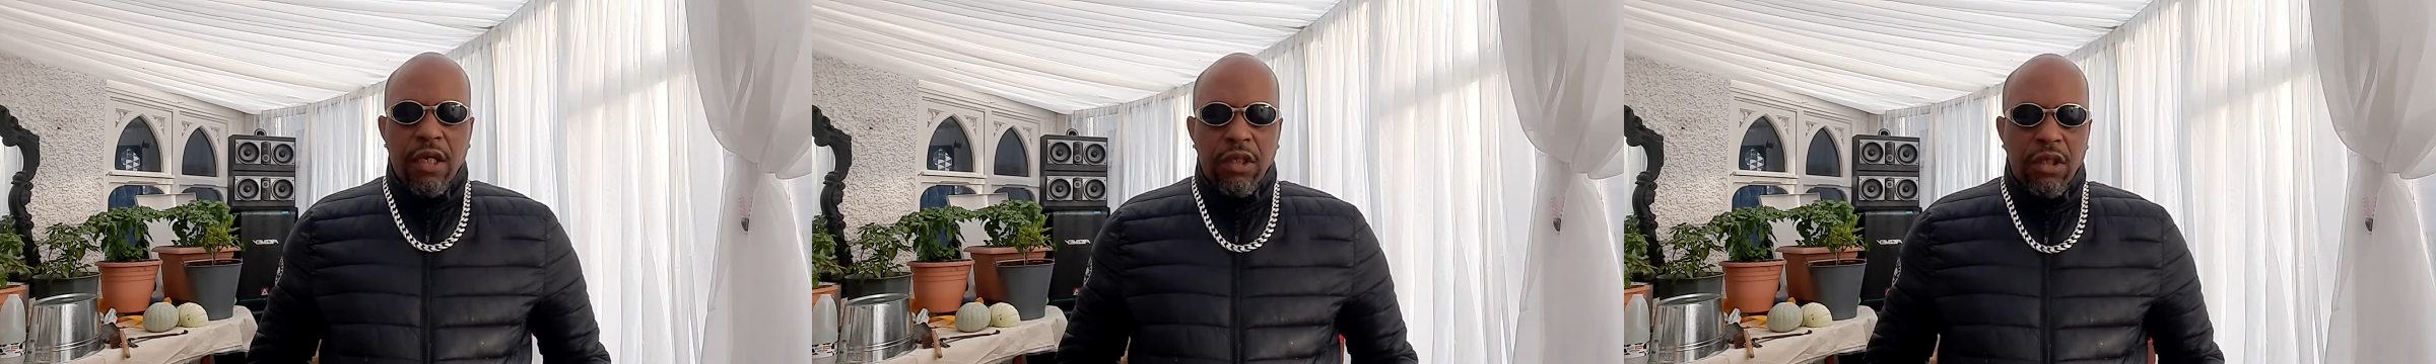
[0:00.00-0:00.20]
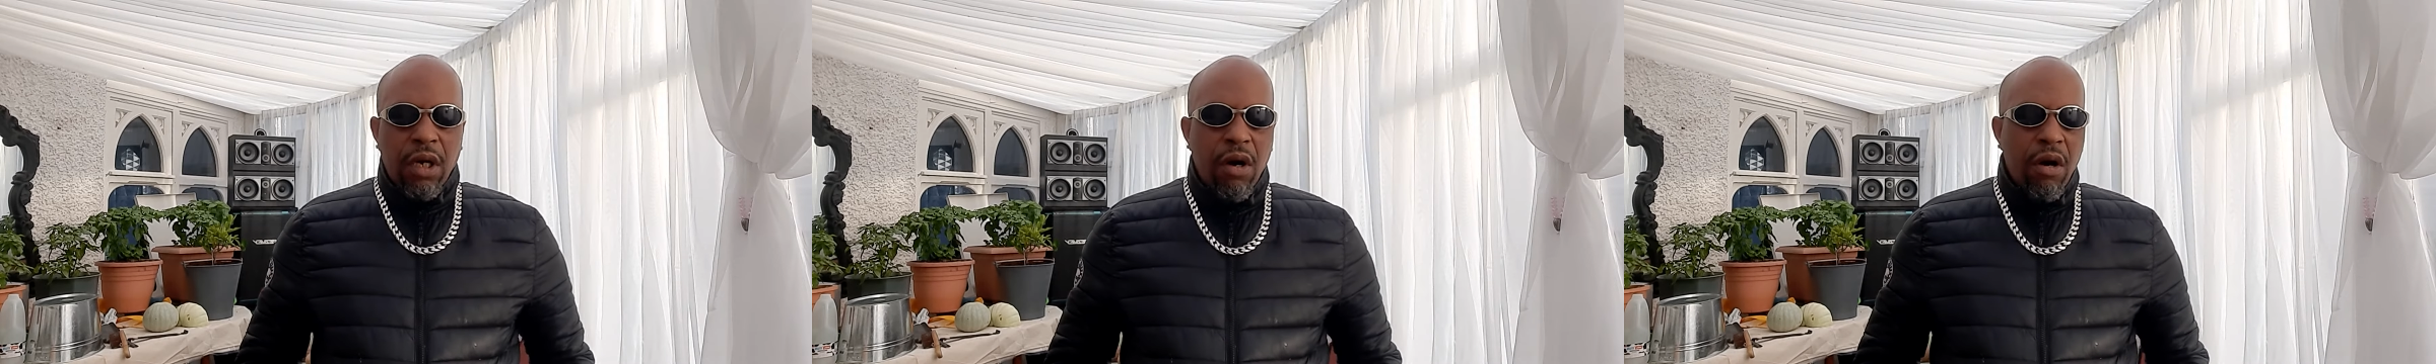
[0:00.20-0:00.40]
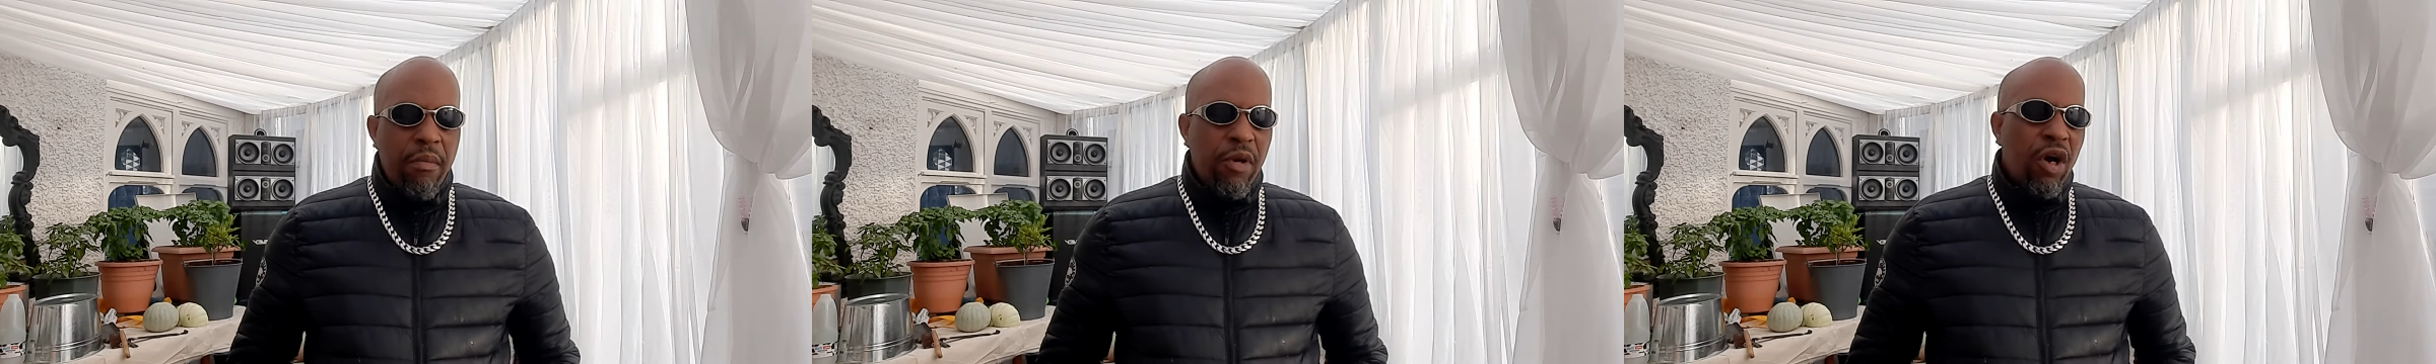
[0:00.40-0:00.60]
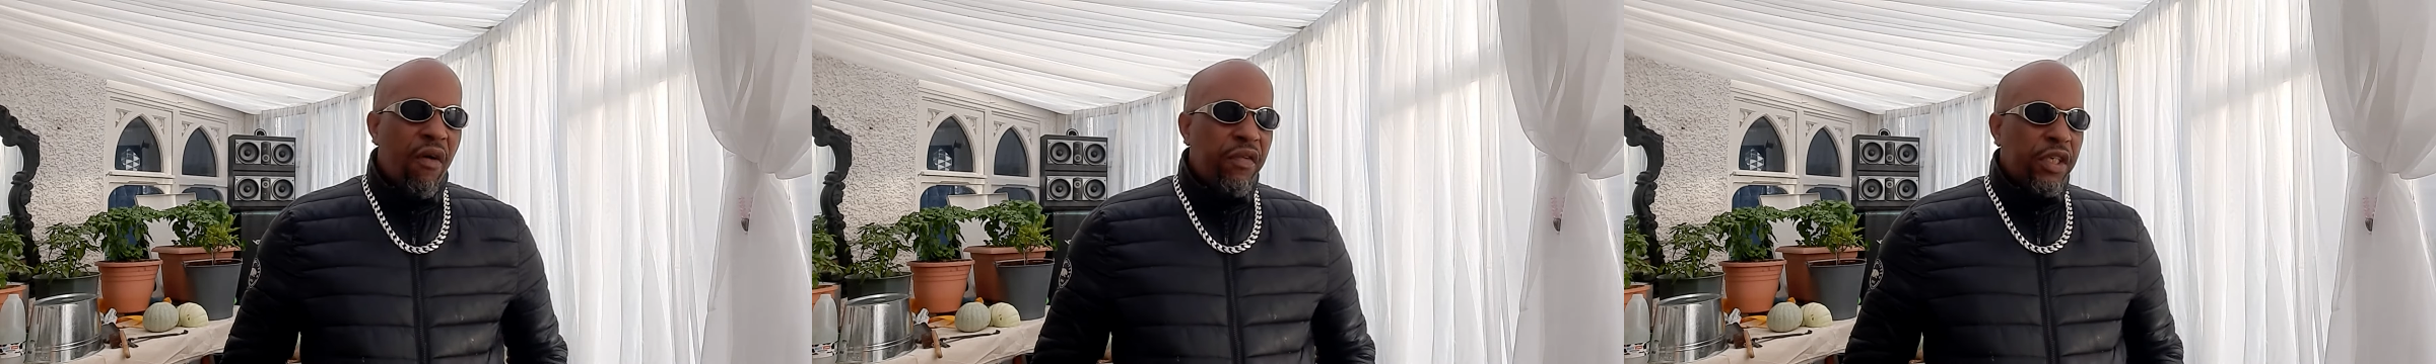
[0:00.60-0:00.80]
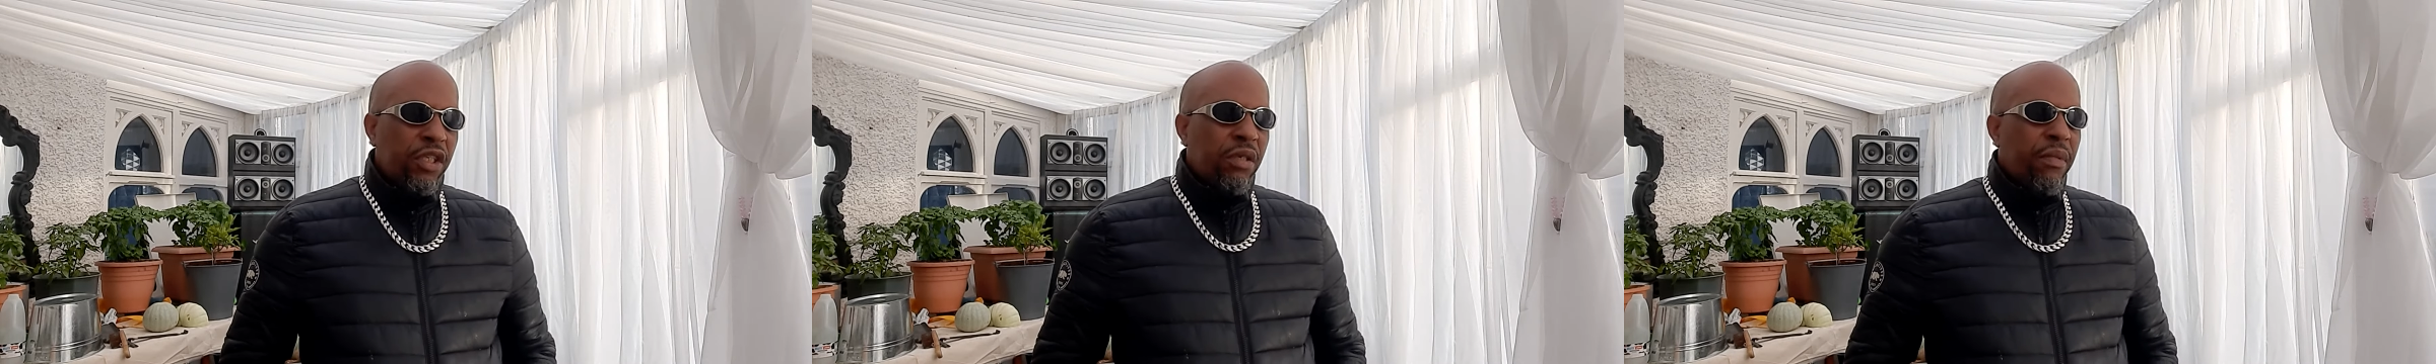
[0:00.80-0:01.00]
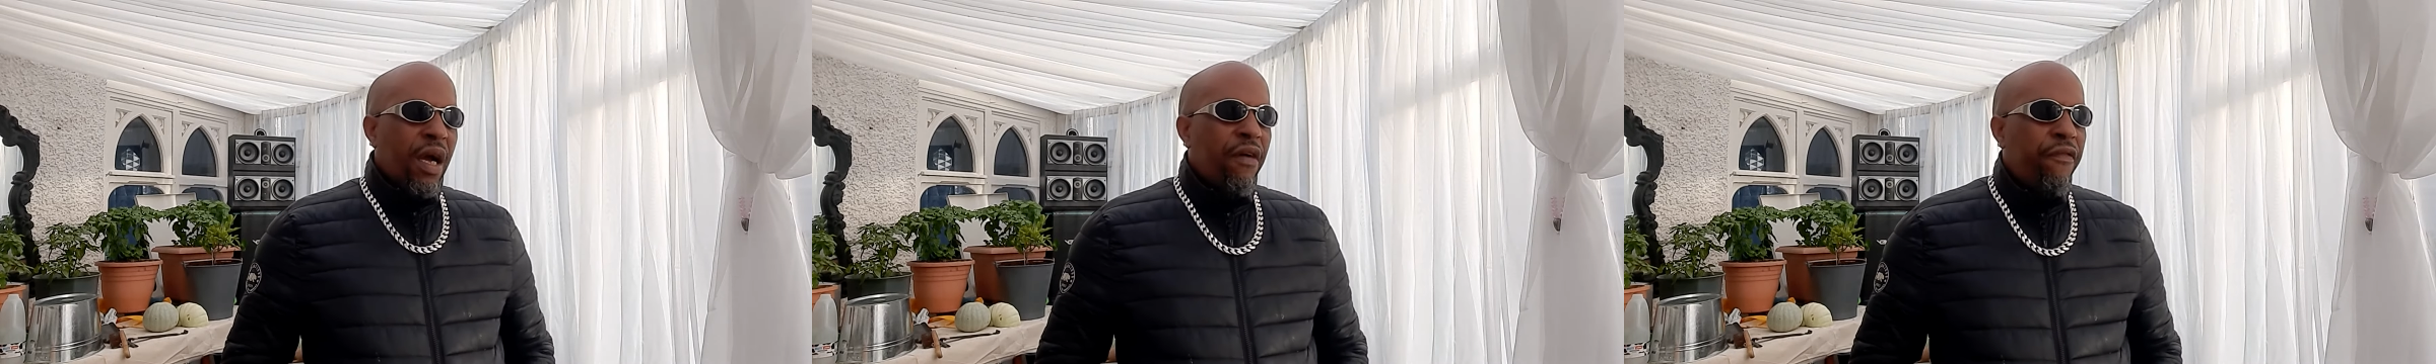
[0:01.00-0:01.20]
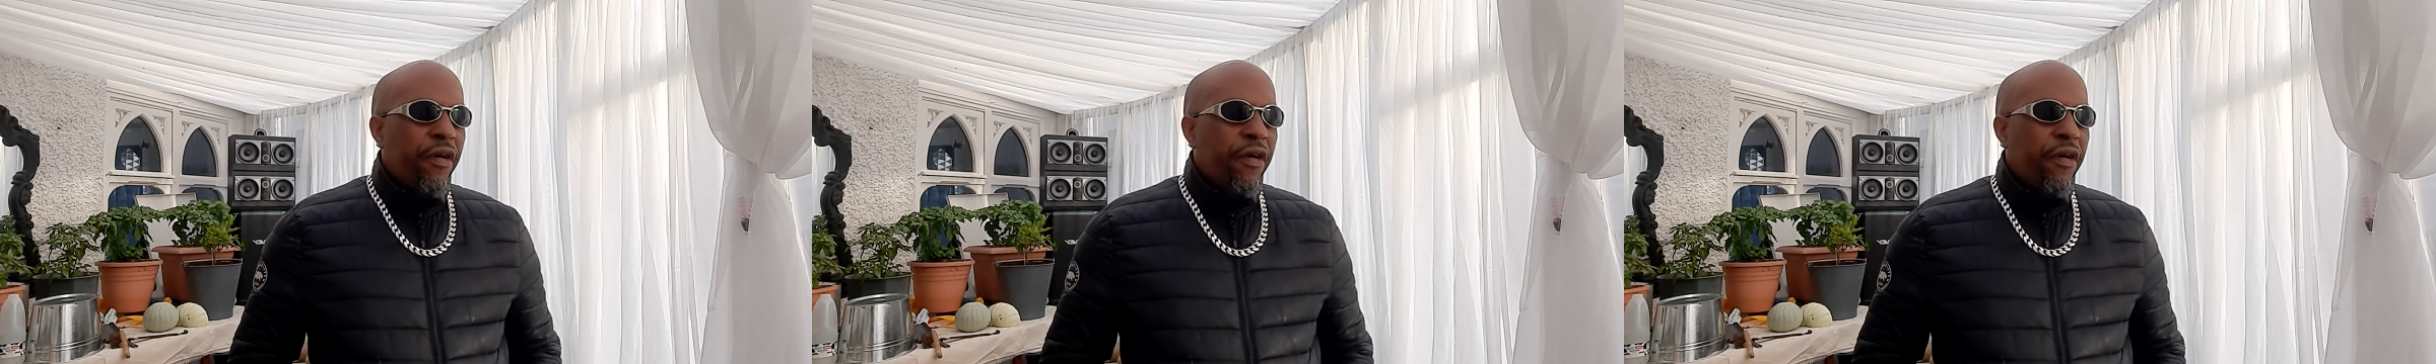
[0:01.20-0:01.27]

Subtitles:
So, me go visit to my